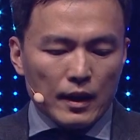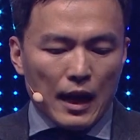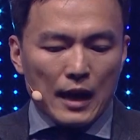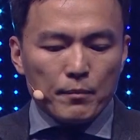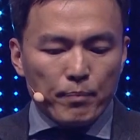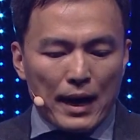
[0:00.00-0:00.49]

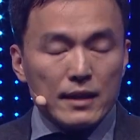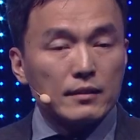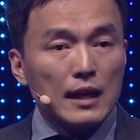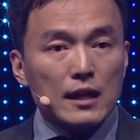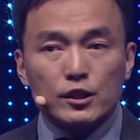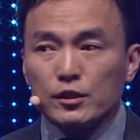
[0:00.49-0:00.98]
And by
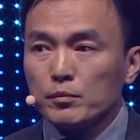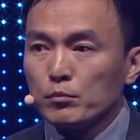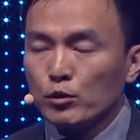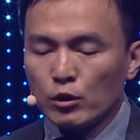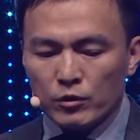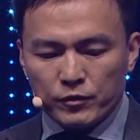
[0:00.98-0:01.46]
such
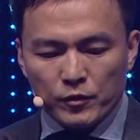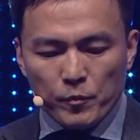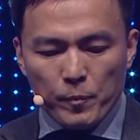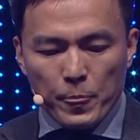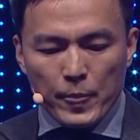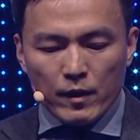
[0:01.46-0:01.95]
move,
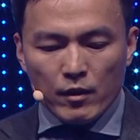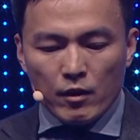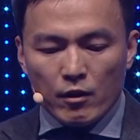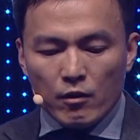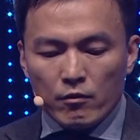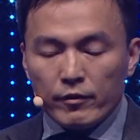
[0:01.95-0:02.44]

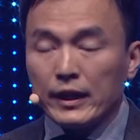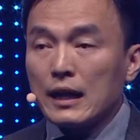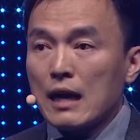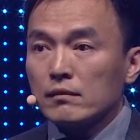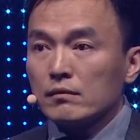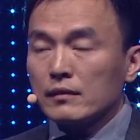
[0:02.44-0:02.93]
we
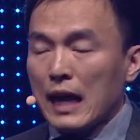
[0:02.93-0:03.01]
can